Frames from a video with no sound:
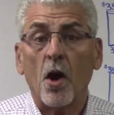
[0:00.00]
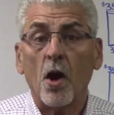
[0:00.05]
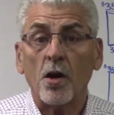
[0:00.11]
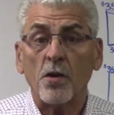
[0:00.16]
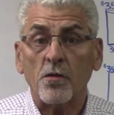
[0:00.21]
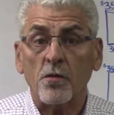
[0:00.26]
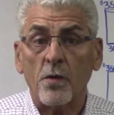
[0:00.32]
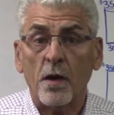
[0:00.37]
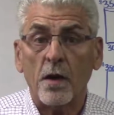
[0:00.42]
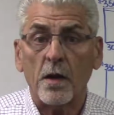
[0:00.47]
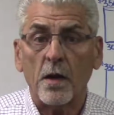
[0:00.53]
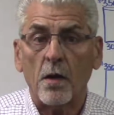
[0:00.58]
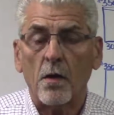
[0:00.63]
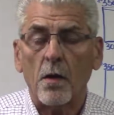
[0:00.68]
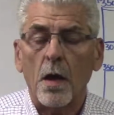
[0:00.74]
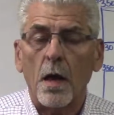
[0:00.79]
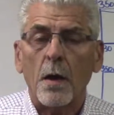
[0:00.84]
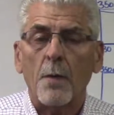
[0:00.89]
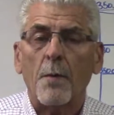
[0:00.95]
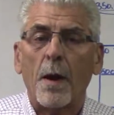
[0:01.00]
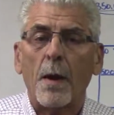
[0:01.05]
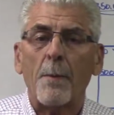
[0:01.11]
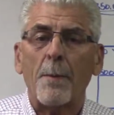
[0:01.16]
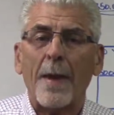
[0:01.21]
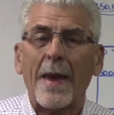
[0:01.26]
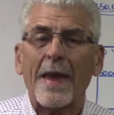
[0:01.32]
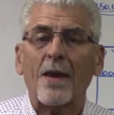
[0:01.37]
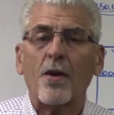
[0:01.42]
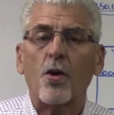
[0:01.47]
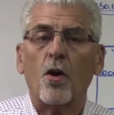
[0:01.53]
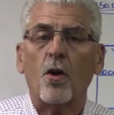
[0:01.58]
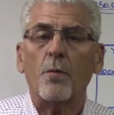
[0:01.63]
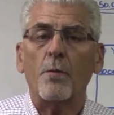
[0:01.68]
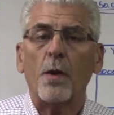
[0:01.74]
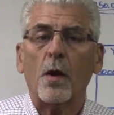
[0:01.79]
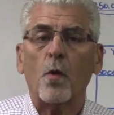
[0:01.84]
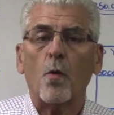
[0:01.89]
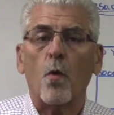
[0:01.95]
Australia by a bank
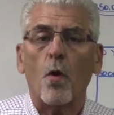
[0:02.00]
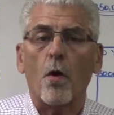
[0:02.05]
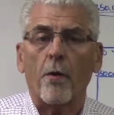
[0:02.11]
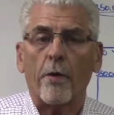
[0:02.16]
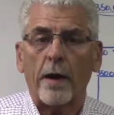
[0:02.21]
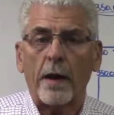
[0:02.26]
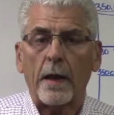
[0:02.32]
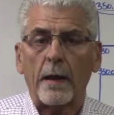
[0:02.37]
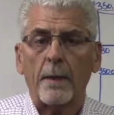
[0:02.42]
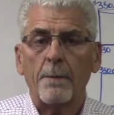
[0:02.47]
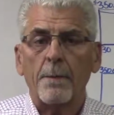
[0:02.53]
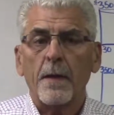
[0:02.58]
called Macquarie.